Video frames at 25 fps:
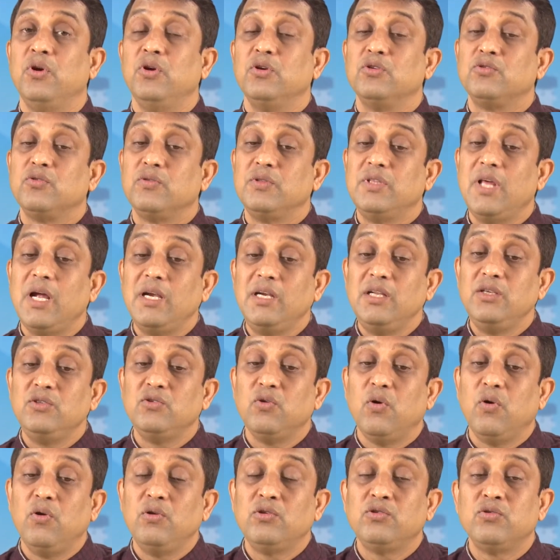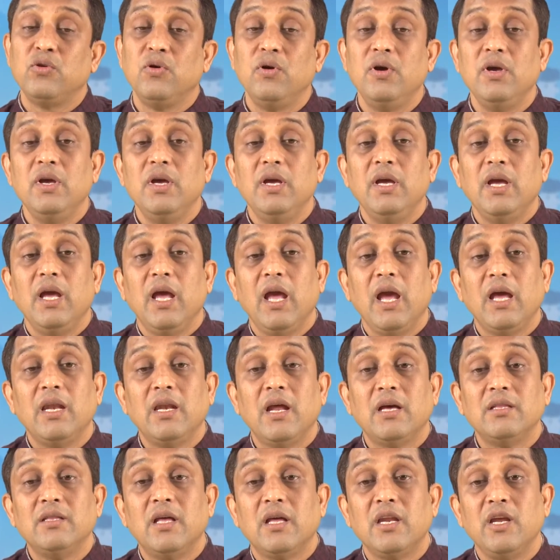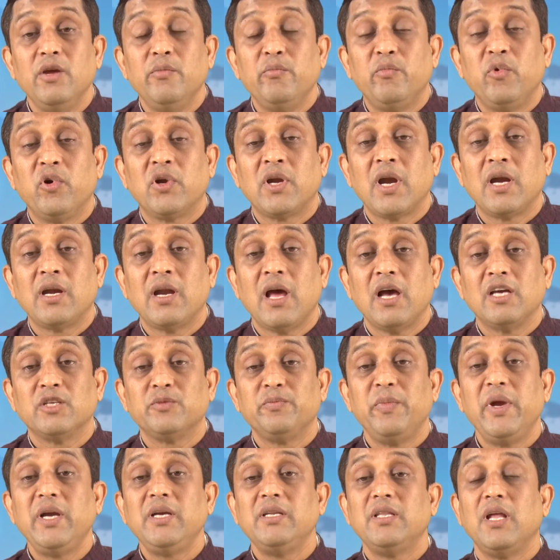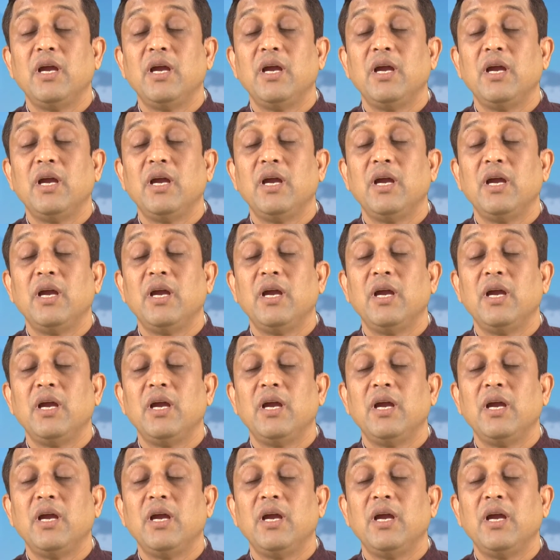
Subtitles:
So that is also another important aspect,